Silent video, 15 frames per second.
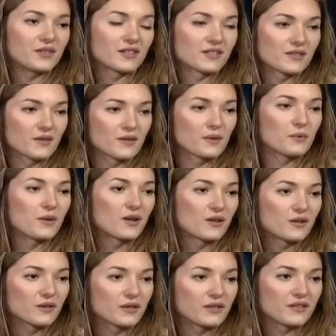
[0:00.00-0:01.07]
does all the
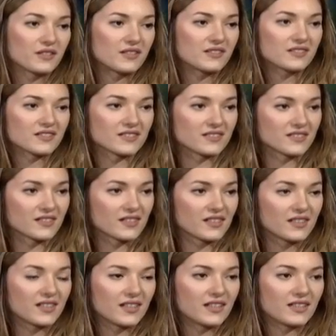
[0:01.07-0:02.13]
water lilies. right
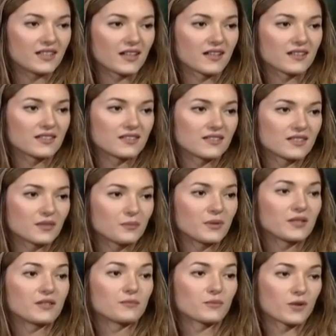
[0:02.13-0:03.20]
yeah, he's the
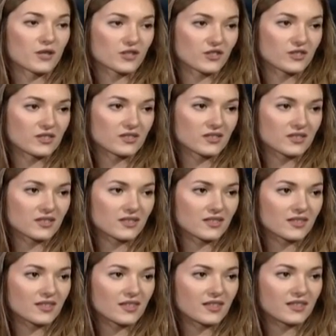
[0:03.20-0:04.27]
big impressionist.
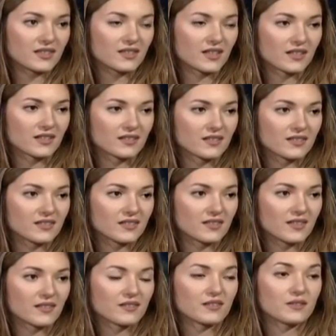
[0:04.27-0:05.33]
Yeah. Yeah.
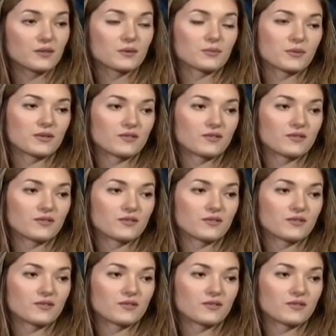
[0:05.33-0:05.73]
No, he was my